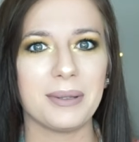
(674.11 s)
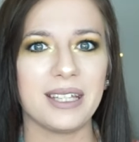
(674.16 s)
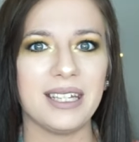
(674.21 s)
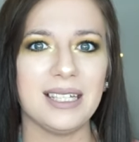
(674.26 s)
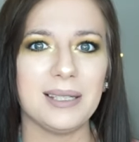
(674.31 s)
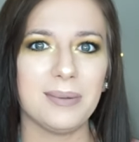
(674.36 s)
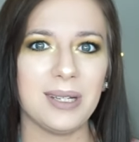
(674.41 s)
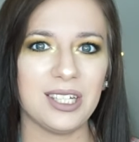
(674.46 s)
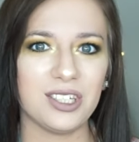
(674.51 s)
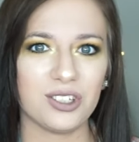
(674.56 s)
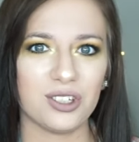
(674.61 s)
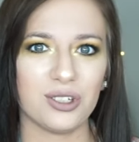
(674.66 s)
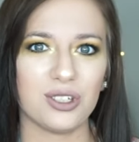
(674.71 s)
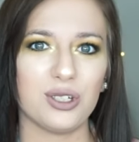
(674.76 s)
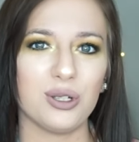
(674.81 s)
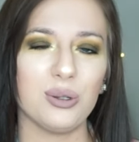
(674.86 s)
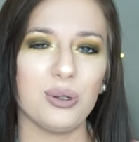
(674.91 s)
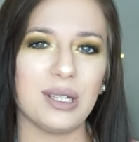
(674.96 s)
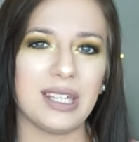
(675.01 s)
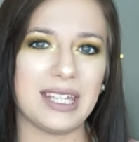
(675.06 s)
Please make sure
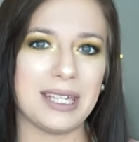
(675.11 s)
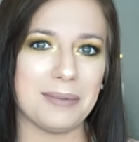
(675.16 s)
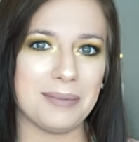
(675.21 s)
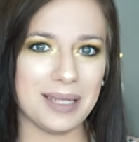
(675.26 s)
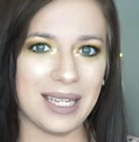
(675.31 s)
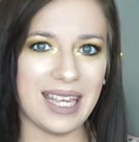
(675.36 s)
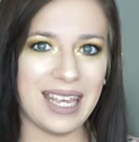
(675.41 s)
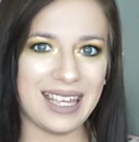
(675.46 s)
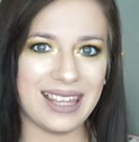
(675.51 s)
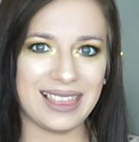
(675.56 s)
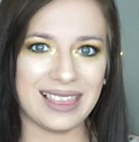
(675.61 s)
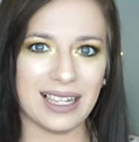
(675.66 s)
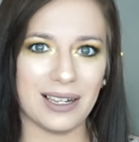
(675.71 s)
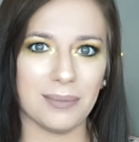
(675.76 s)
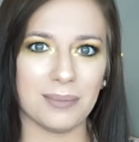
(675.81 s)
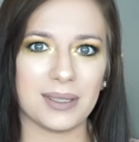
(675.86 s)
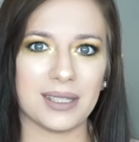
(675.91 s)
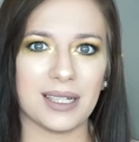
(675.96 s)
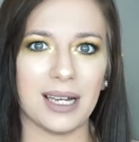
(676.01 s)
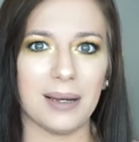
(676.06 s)
to give me a
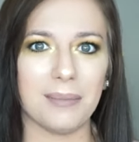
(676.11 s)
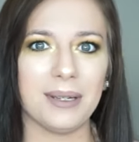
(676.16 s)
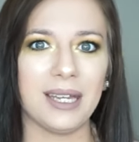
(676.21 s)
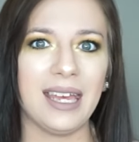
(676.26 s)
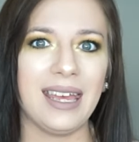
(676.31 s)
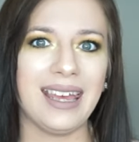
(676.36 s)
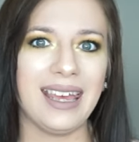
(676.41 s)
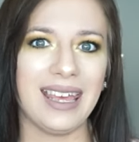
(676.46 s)
thumbs up,